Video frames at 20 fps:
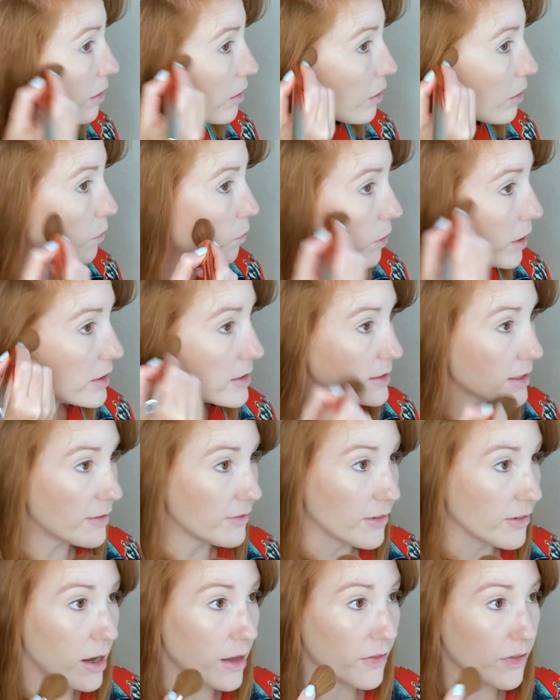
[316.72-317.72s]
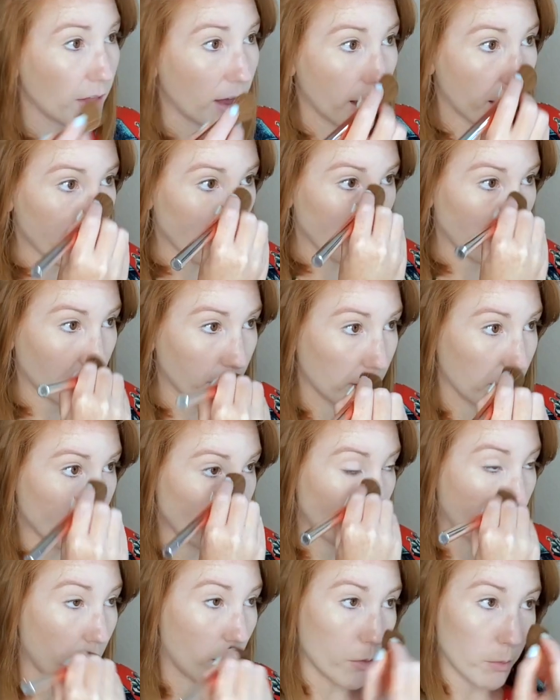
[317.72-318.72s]
once I've got that pretty
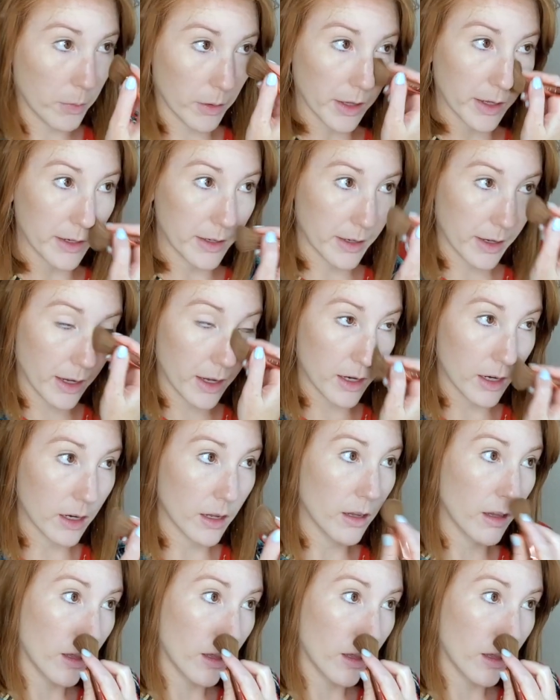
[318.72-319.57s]
well blended,